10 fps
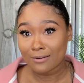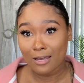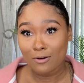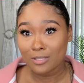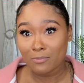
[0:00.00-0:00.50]
the
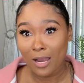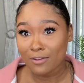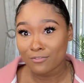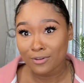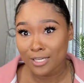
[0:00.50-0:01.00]
only
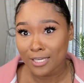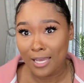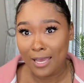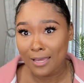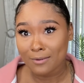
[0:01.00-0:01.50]
white friend
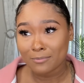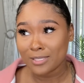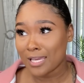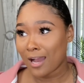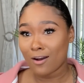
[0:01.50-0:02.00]

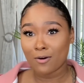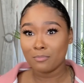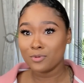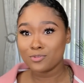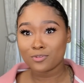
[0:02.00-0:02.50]
we all
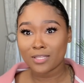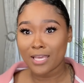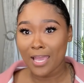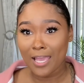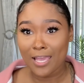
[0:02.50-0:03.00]
mutually
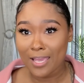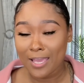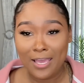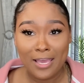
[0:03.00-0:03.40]
had.